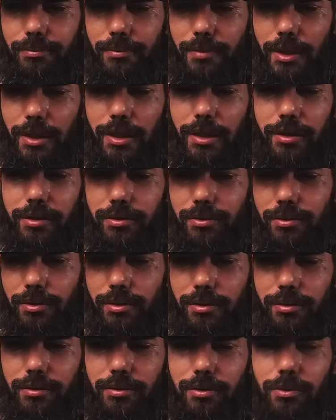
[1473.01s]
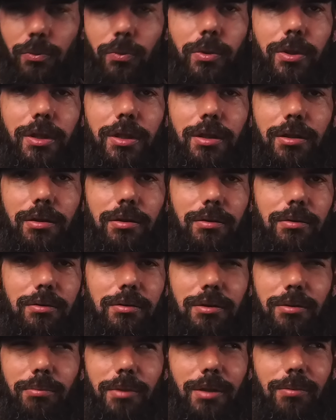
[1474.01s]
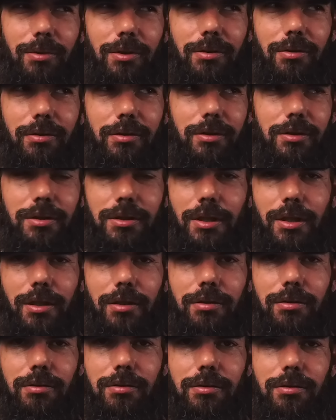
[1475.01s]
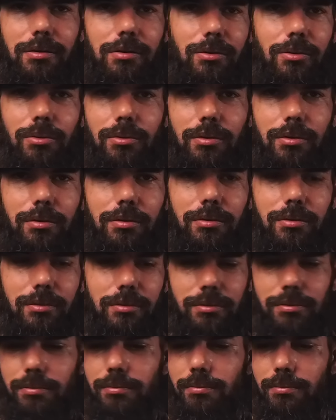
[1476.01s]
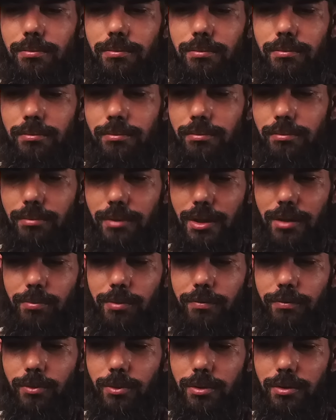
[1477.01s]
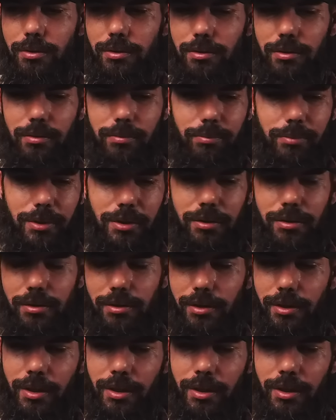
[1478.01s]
an extra 20 to maybe 30 seconds sooner than before. But